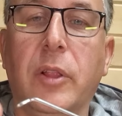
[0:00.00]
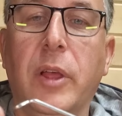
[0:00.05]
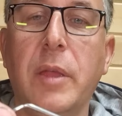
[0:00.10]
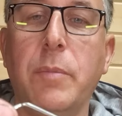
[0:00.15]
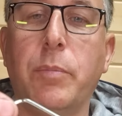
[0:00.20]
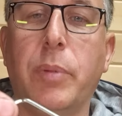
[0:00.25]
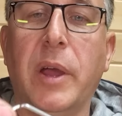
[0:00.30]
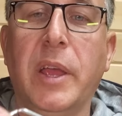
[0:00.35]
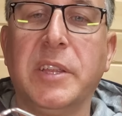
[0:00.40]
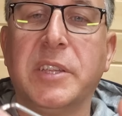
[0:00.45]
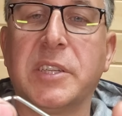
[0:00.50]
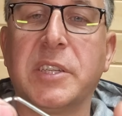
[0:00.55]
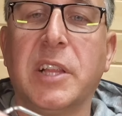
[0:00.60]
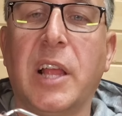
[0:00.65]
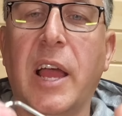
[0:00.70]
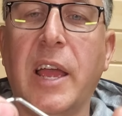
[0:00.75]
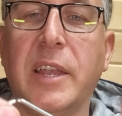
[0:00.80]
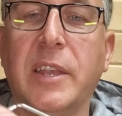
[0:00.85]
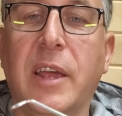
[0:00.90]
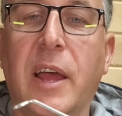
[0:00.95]
light bite
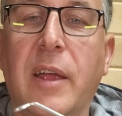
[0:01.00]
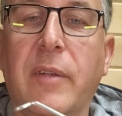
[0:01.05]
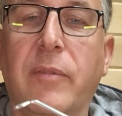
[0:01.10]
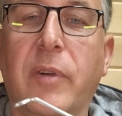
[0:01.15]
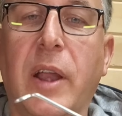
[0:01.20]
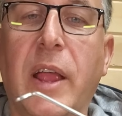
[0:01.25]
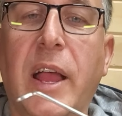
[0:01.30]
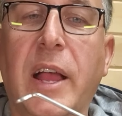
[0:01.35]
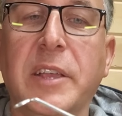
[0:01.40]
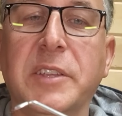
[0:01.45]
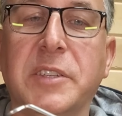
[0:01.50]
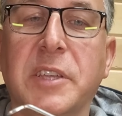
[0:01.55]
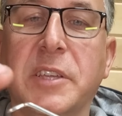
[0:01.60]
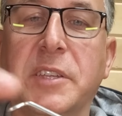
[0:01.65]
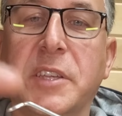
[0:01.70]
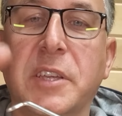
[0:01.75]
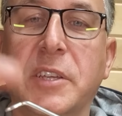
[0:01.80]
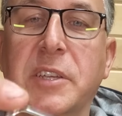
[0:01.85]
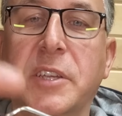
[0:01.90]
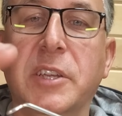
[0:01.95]
slide diver has
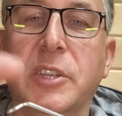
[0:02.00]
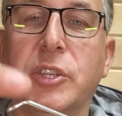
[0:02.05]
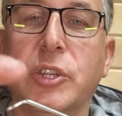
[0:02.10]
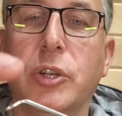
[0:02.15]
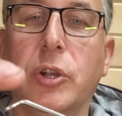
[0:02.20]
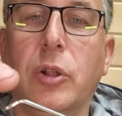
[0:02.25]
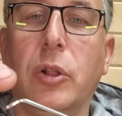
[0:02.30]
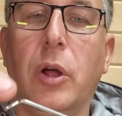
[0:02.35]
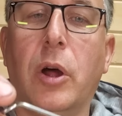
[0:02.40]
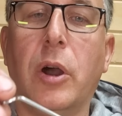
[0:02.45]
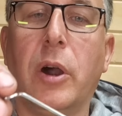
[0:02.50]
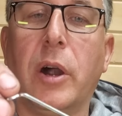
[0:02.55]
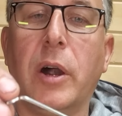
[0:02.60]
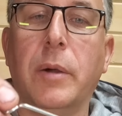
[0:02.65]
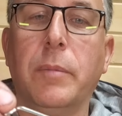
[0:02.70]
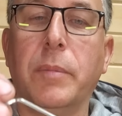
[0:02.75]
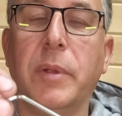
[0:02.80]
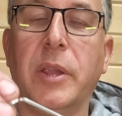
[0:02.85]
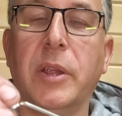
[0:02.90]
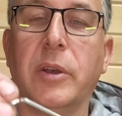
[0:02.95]
this additional
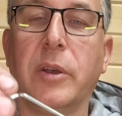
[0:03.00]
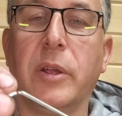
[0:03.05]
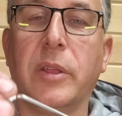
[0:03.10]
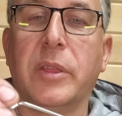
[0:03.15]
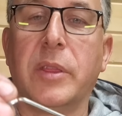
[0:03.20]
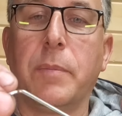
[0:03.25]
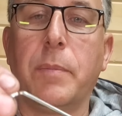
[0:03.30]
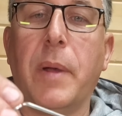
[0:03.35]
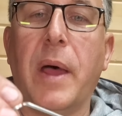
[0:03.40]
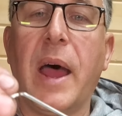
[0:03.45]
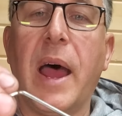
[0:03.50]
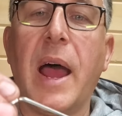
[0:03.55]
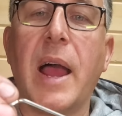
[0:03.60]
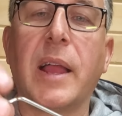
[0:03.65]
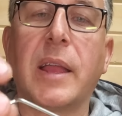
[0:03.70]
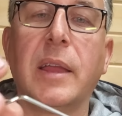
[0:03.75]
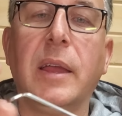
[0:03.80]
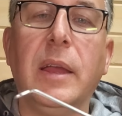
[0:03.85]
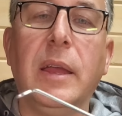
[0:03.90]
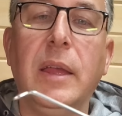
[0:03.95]
arm here at the
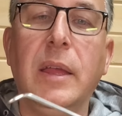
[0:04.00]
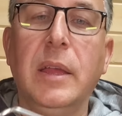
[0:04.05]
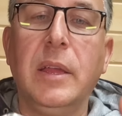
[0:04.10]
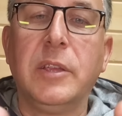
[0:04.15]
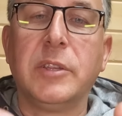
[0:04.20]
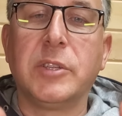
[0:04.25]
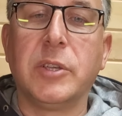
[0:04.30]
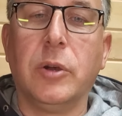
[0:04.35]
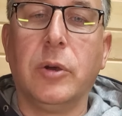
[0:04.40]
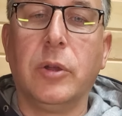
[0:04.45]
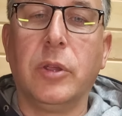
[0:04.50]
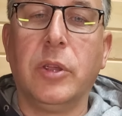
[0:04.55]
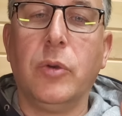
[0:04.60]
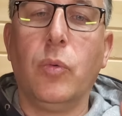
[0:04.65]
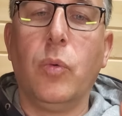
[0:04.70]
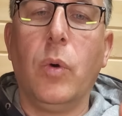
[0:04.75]
back. So you